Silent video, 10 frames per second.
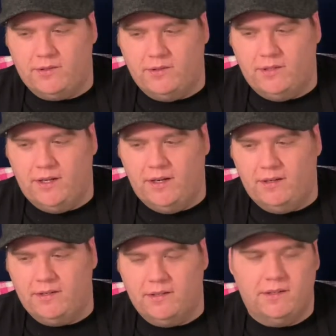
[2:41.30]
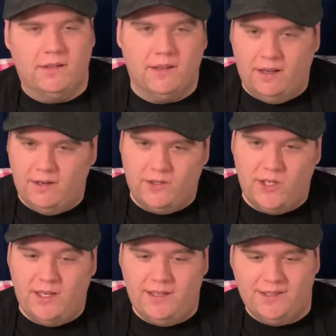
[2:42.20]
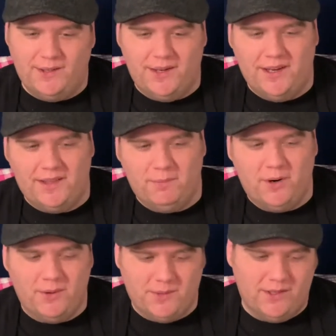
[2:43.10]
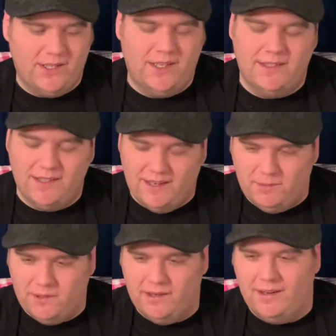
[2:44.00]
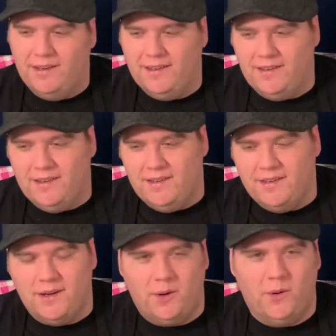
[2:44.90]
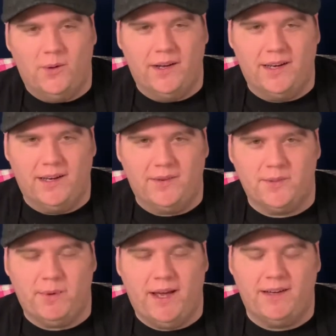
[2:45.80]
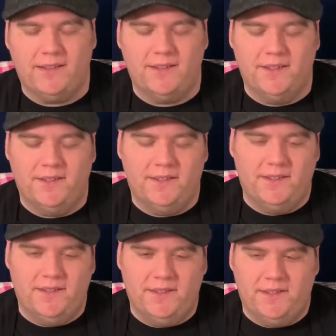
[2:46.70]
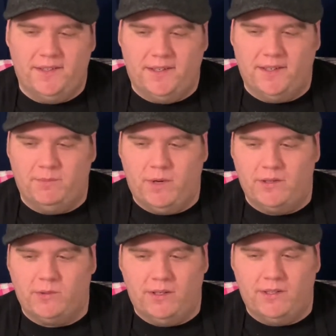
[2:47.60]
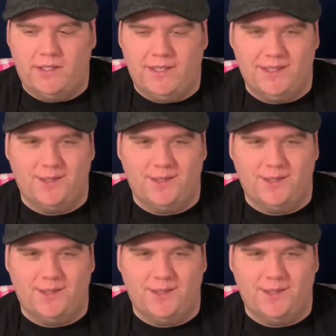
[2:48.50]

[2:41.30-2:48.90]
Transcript: on there and then a lot of cheese. So you had the Parmesan cheese, and I put a whole eight ounce pack of uh, mozzarella cheese